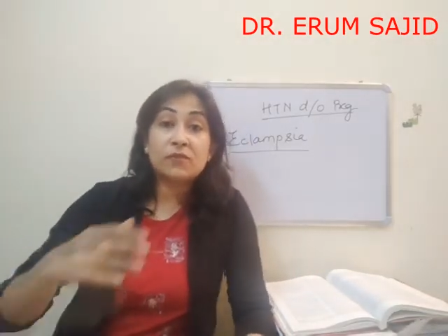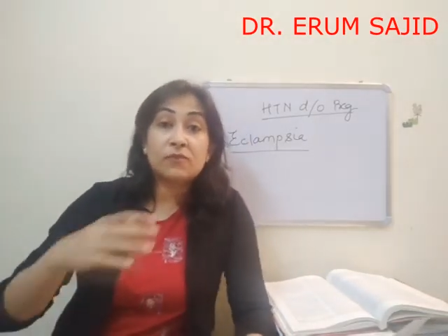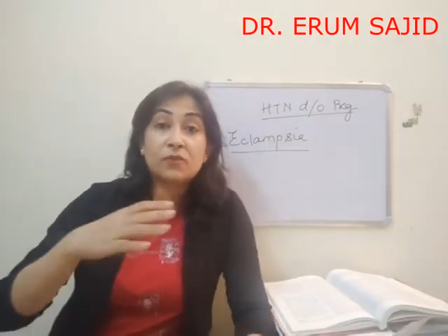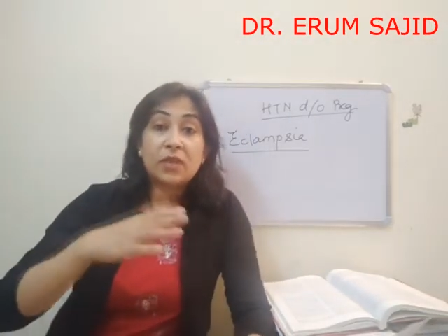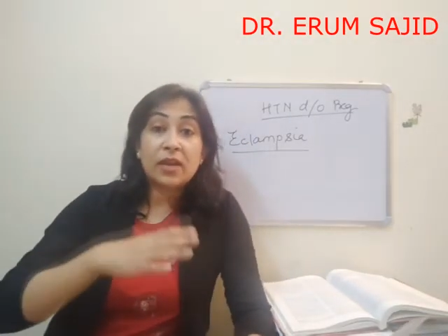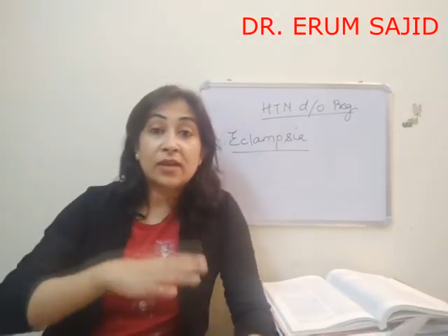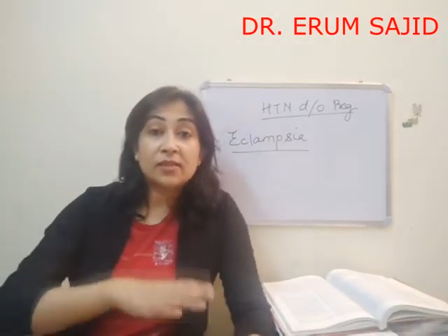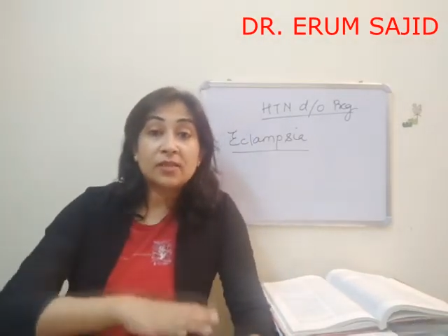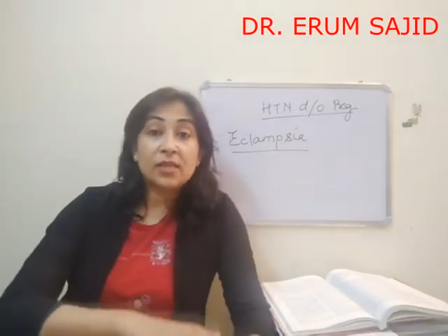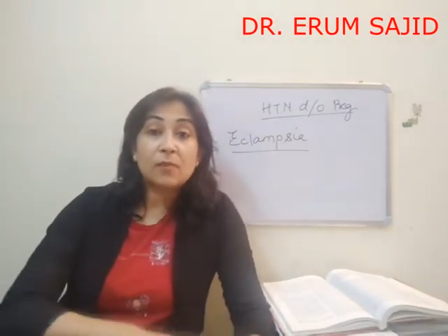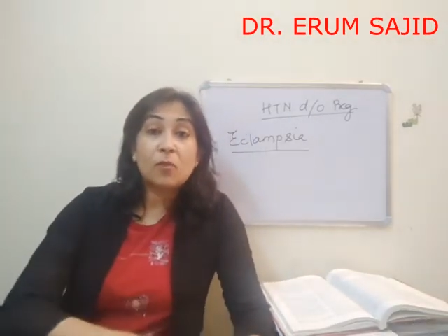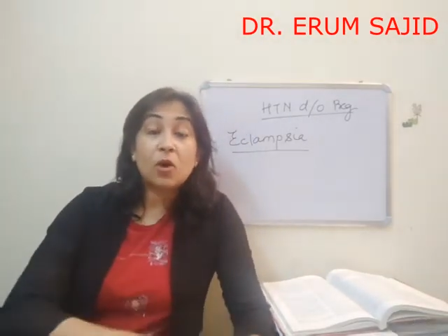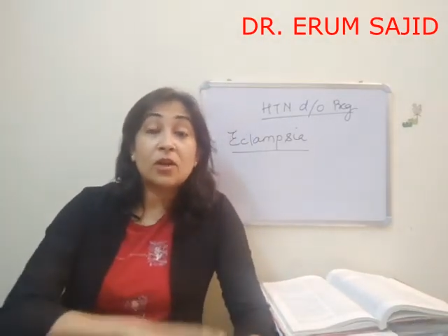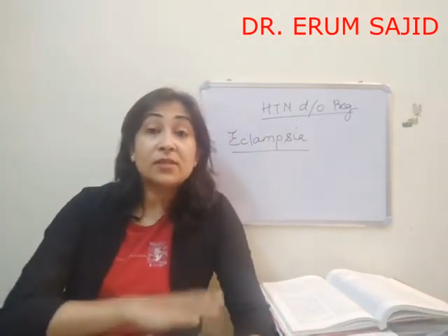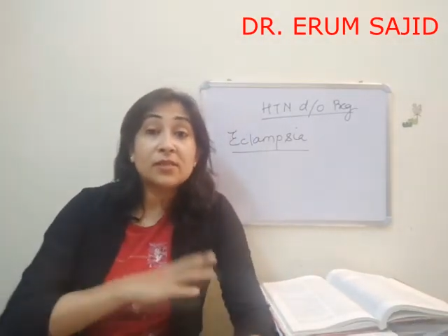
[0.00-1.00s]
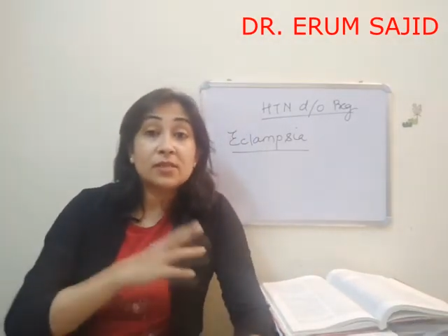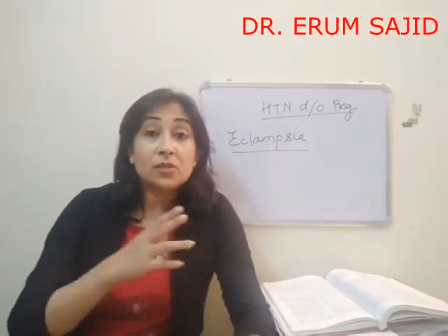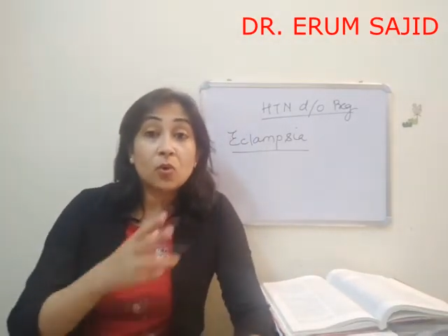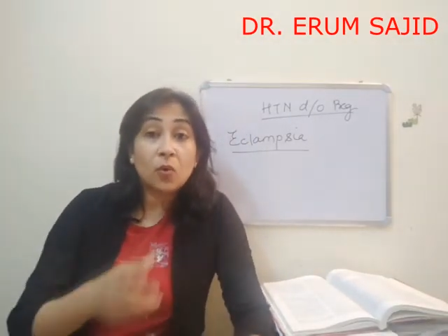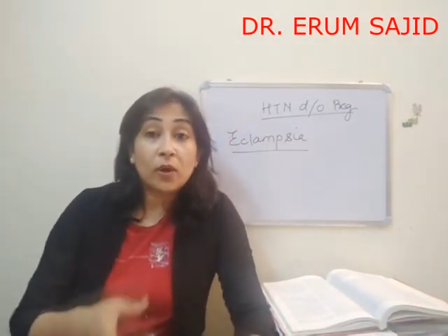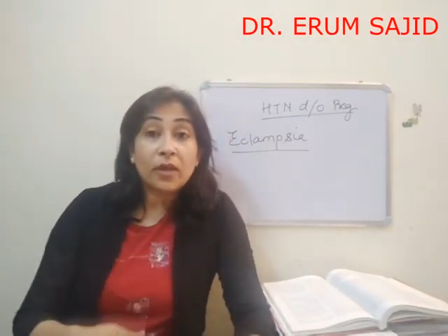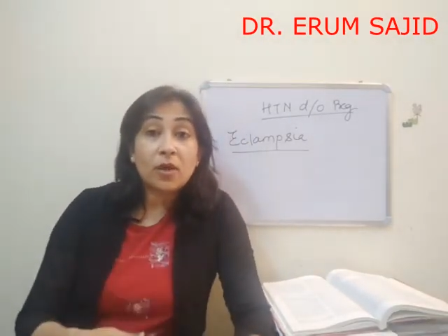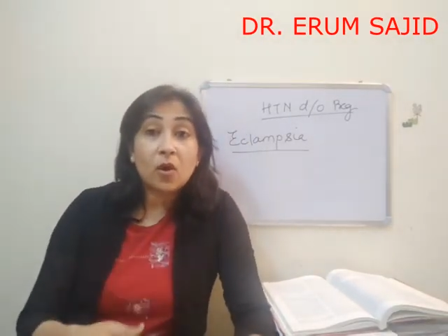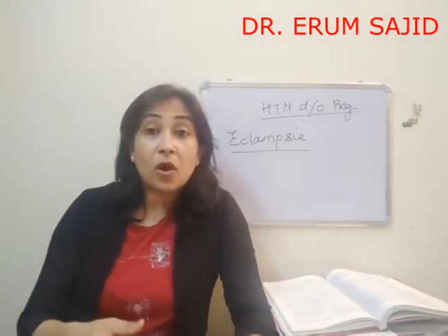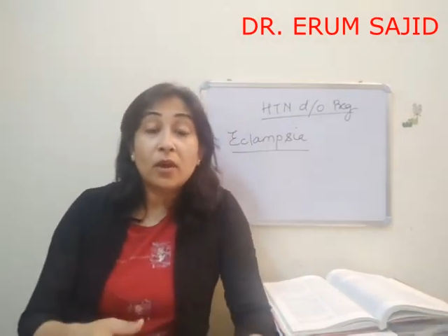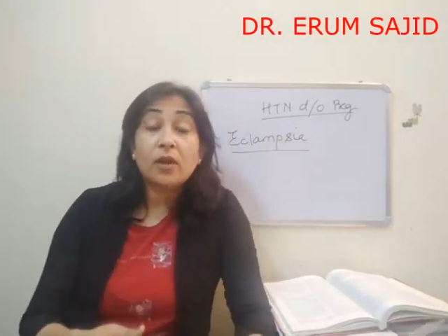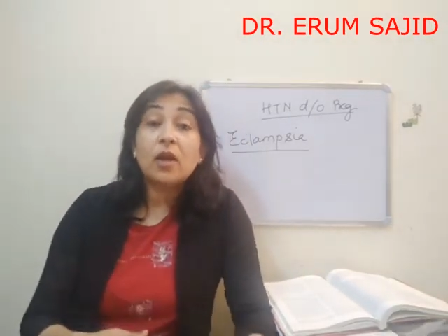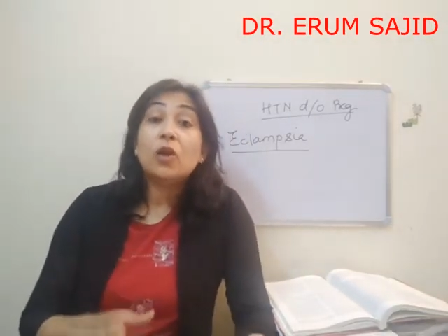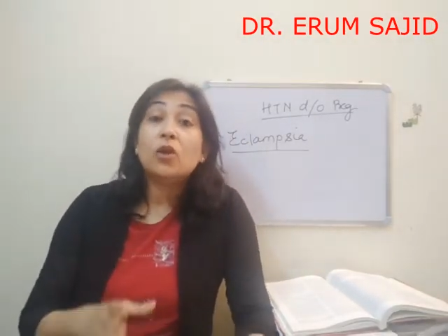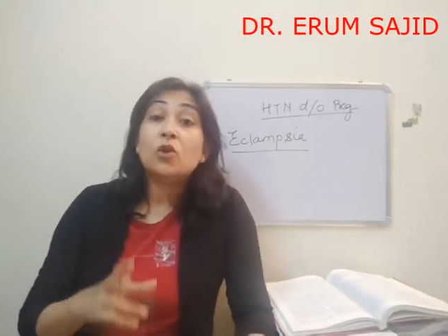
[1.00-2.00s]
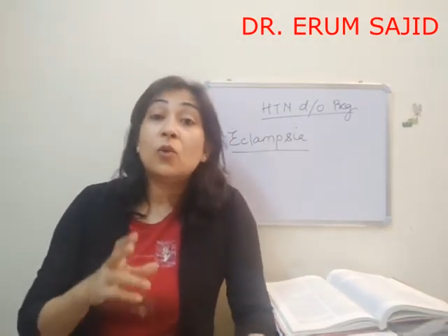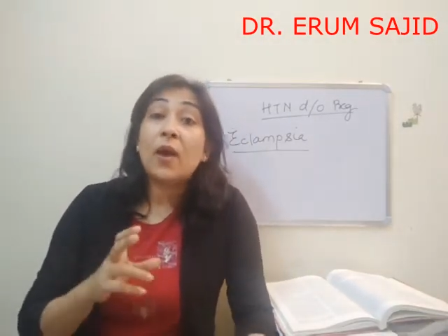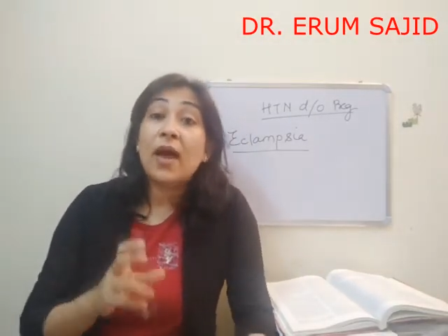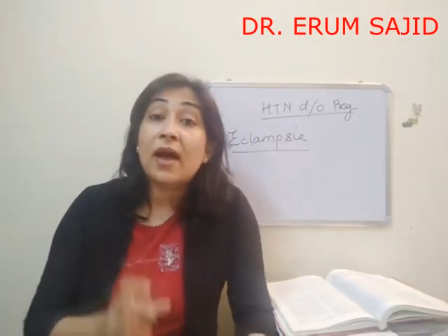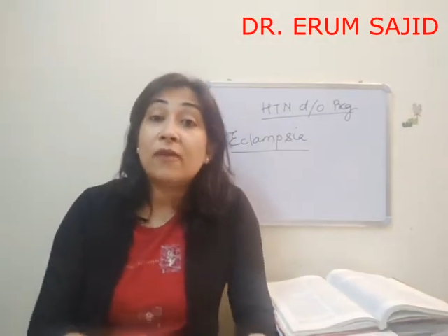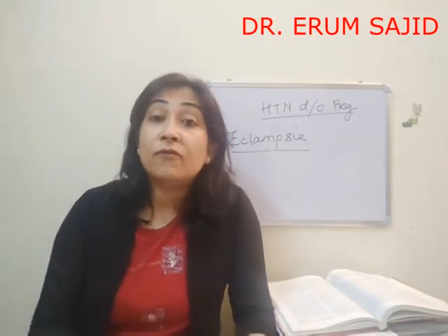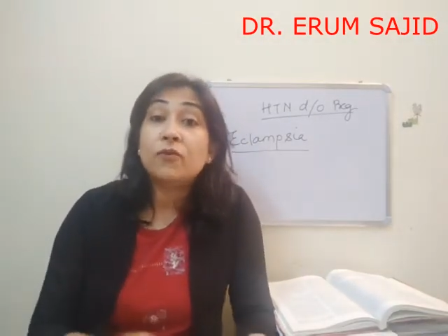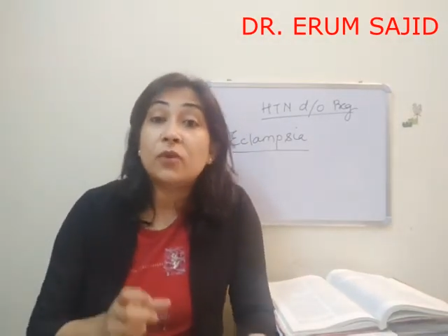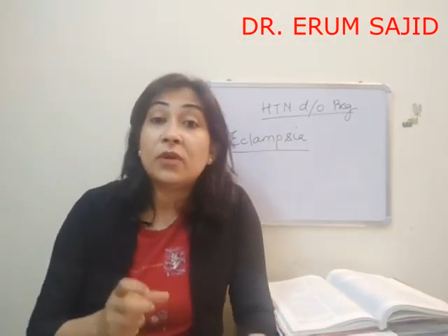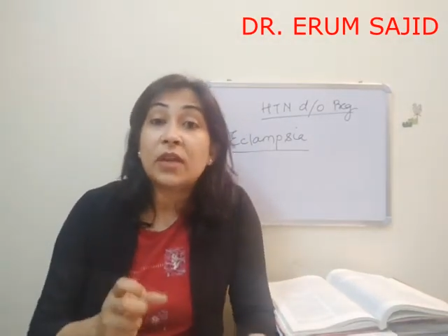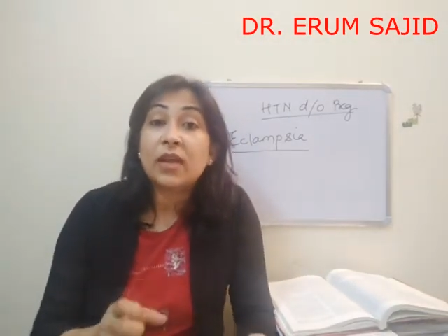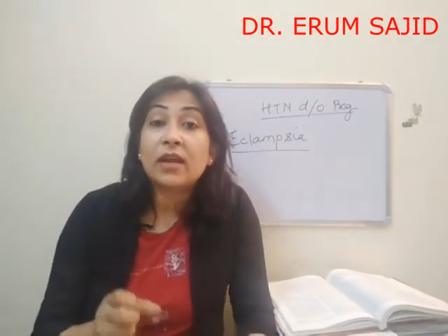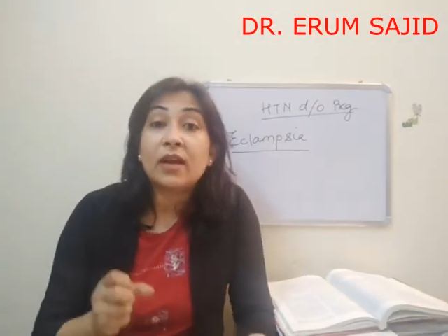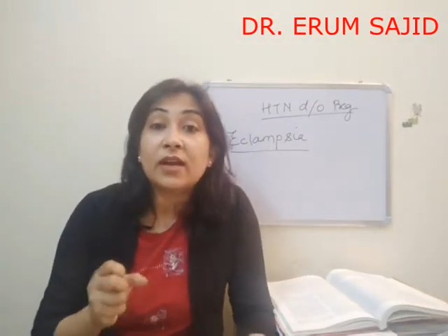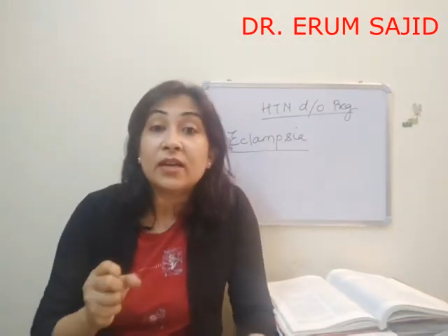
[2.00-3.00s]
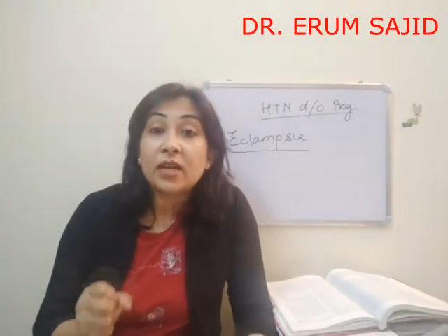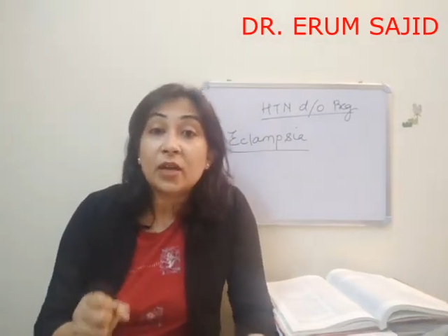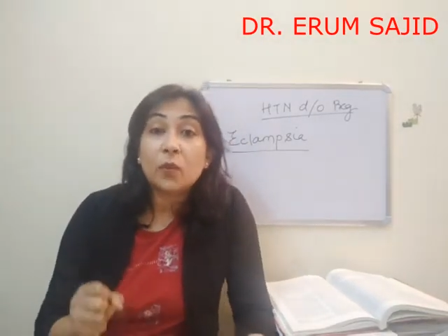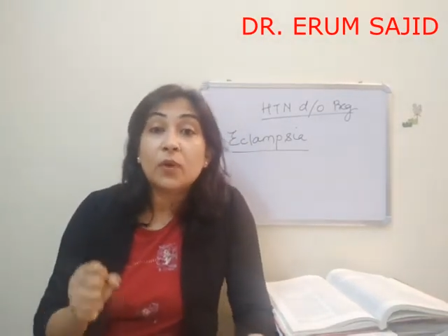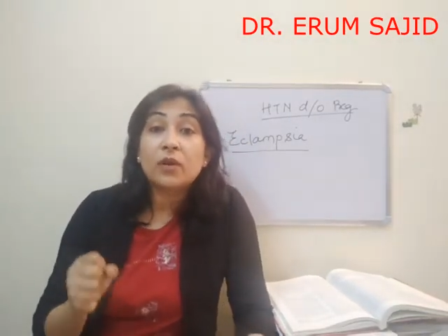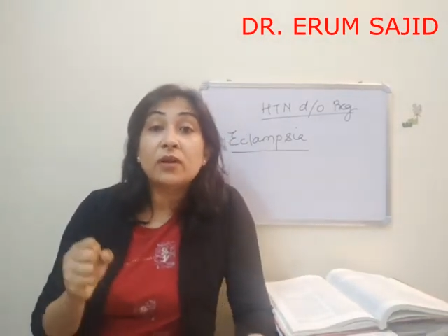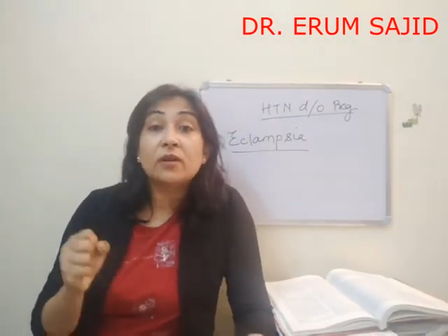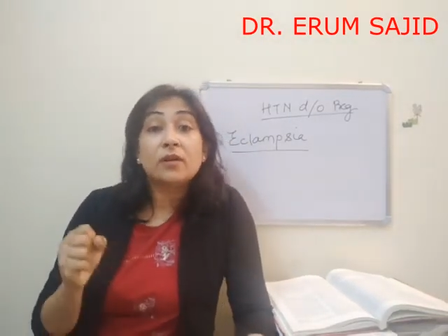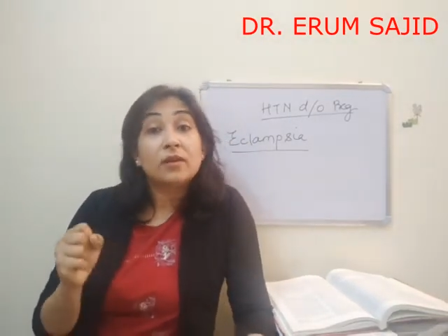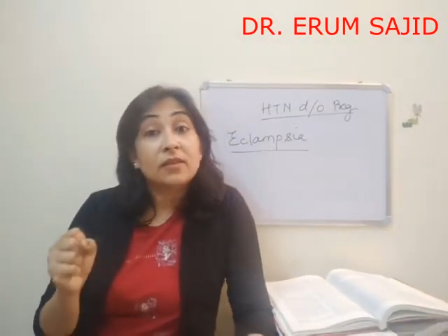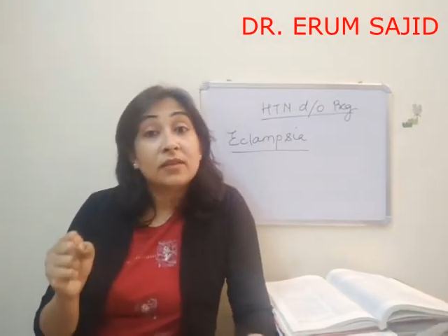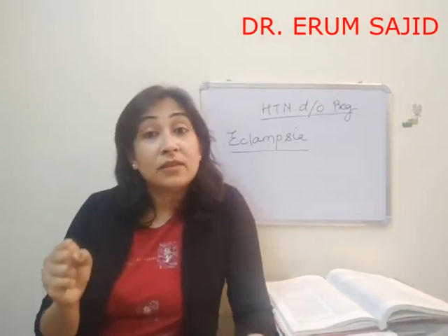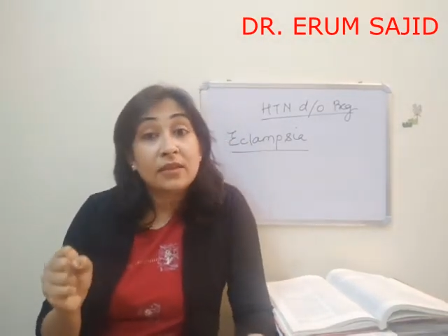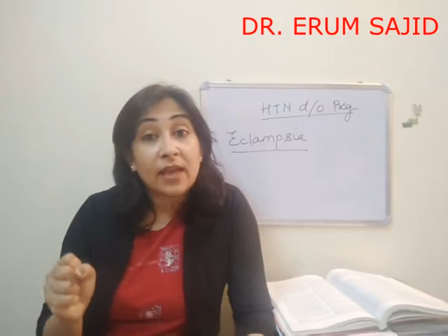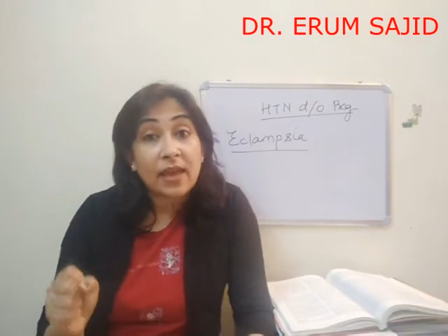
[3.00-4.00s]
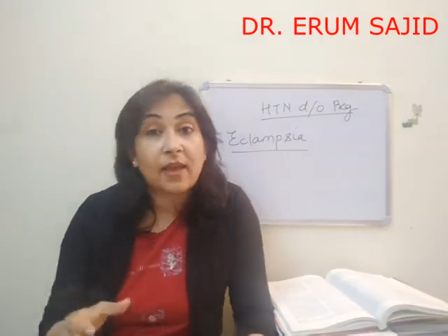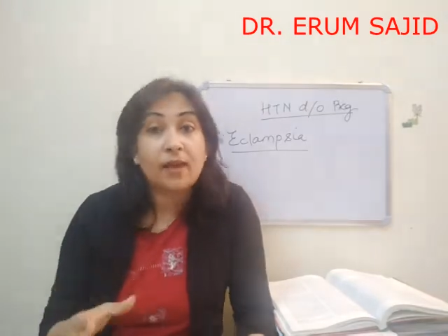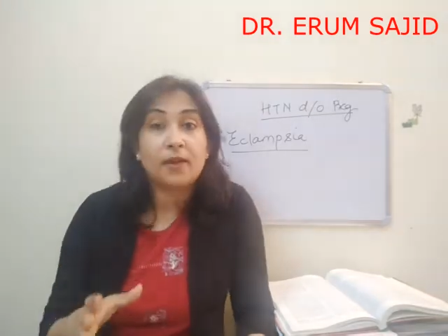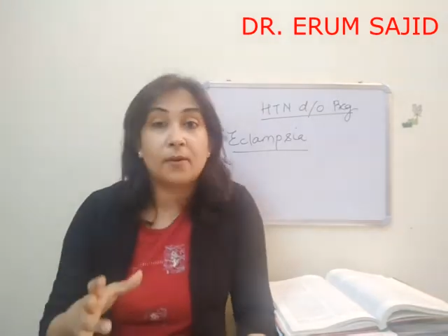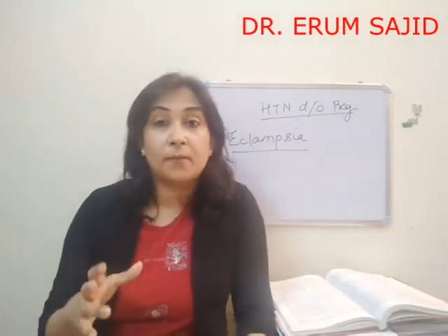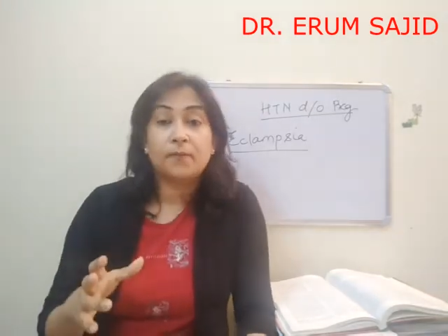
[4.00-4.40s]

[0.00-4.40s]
If there is hemolysis going on, you have to take adequate care.